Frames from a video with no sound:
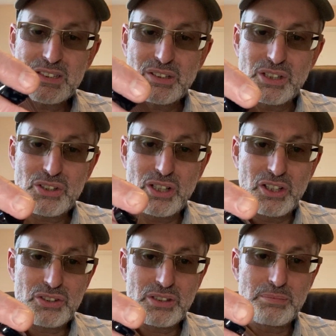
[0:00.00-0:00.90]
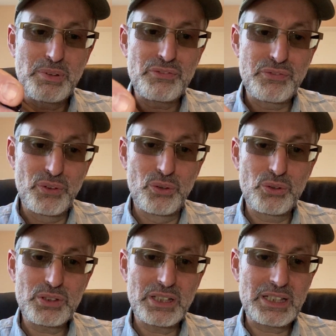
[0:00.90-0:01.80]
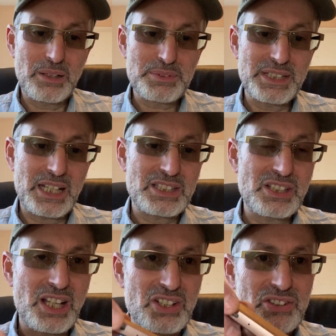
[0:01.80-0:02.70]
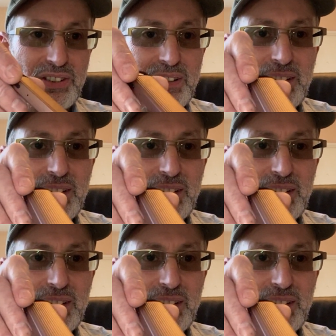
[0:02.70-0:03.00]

So you charge it before it comes to that stage.